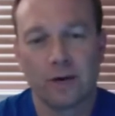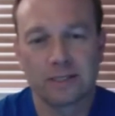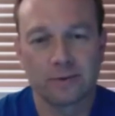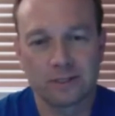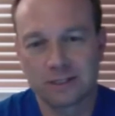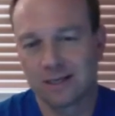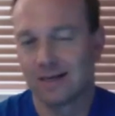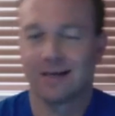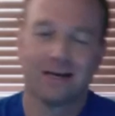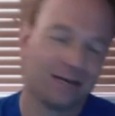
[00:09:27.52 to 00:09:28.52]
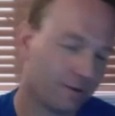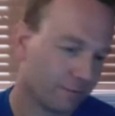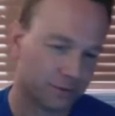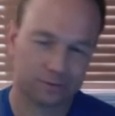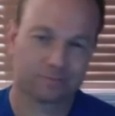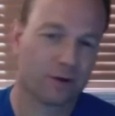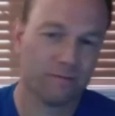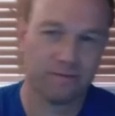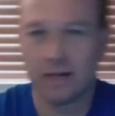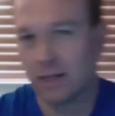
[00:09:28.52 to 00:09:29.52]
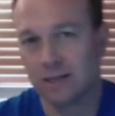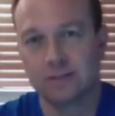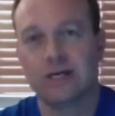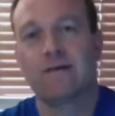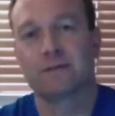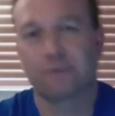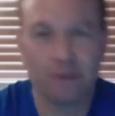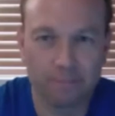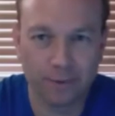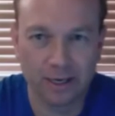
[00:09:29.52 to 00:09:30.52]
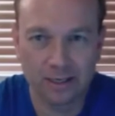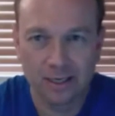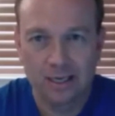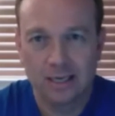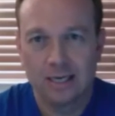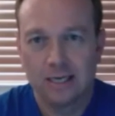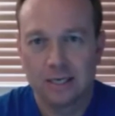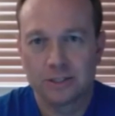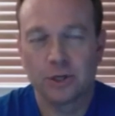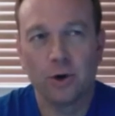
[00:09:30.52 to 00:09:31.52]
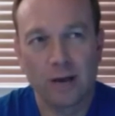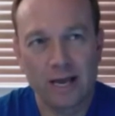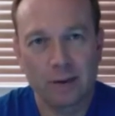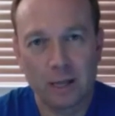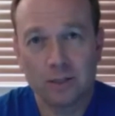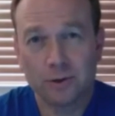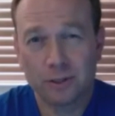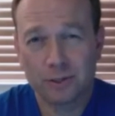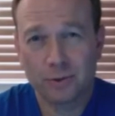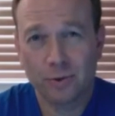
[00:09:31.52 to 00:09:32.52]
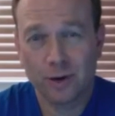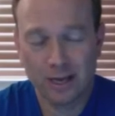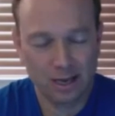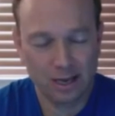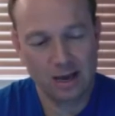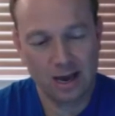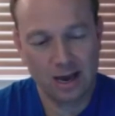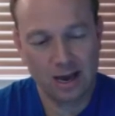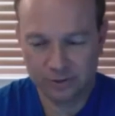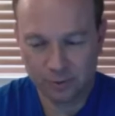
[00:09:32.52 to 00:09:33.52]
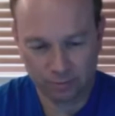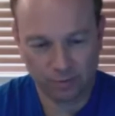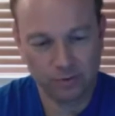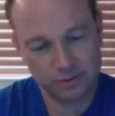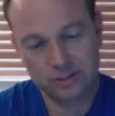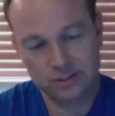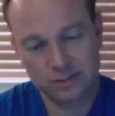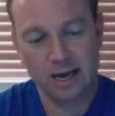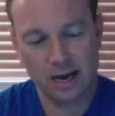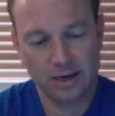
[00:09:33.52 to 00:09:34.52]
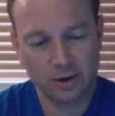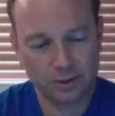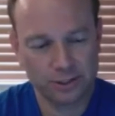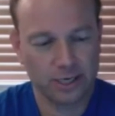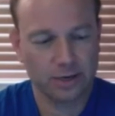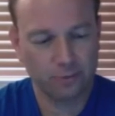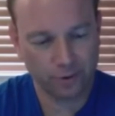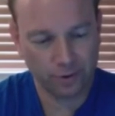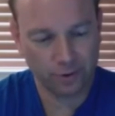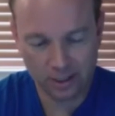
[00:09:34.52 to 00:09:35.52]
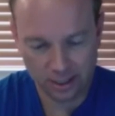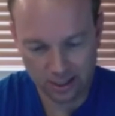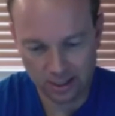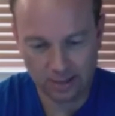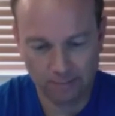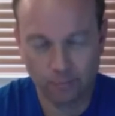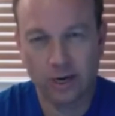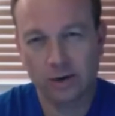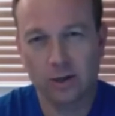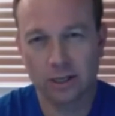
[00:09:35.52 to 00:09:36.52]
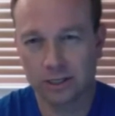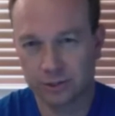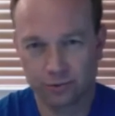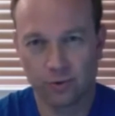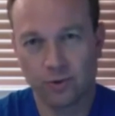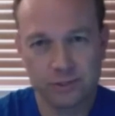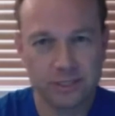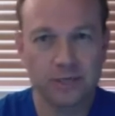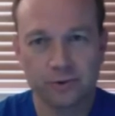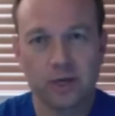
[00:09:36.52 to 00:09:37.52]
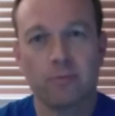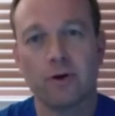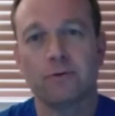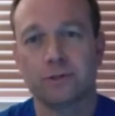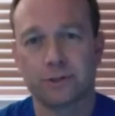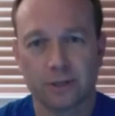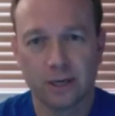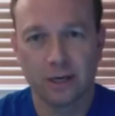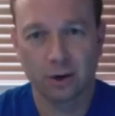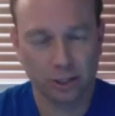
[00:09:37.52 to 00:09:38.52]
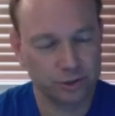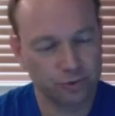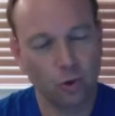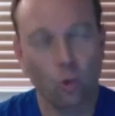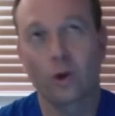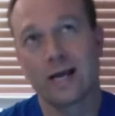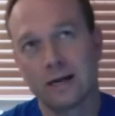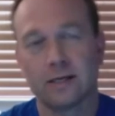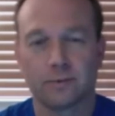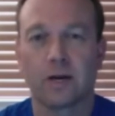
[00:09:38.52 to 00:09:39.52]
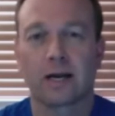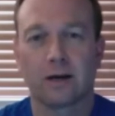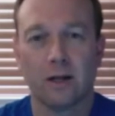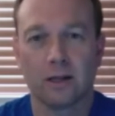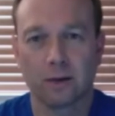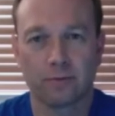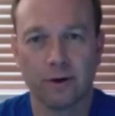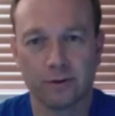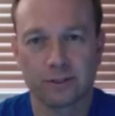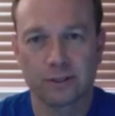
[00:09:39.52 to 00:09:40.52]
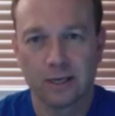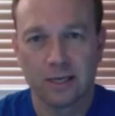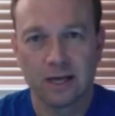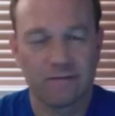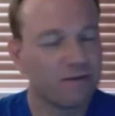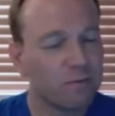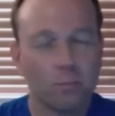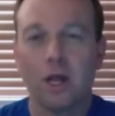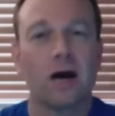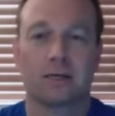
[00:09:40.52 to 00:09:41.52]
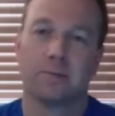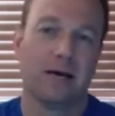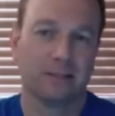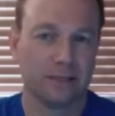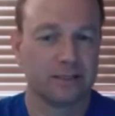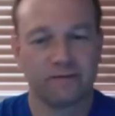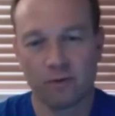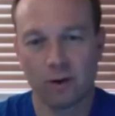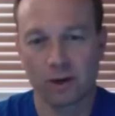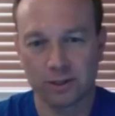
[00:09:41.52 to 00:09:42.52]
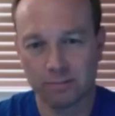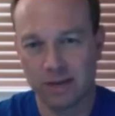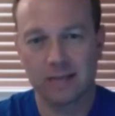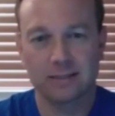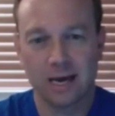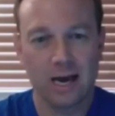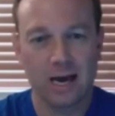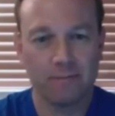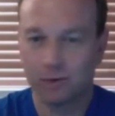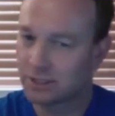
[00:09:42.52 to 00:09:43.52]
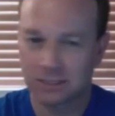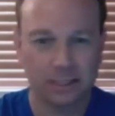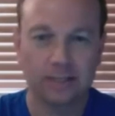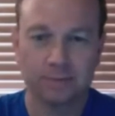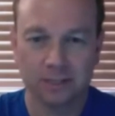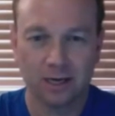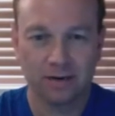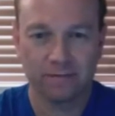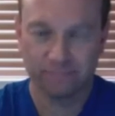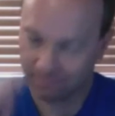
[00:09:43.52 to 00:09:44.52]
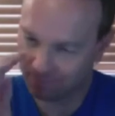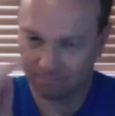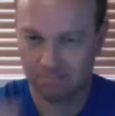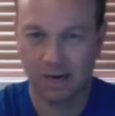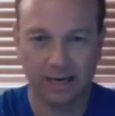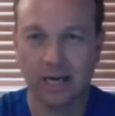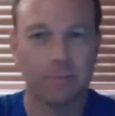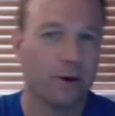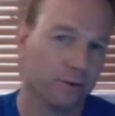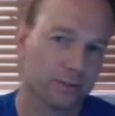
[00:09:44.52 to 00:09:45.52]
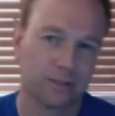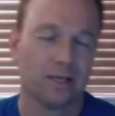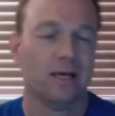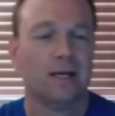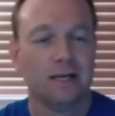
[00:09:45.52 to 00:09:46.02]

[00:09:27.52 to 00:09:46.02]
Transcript: Otherwise, I would have said, we'll just go vanilla JavaScript. But so anyway, long story short, I have two approaches to that. I call jQuery what I call a control-centric approach, or control-oriented is what I call it approach. I've even blogged about this. If you want good bedtime, put you to sleep stuff, I got a post.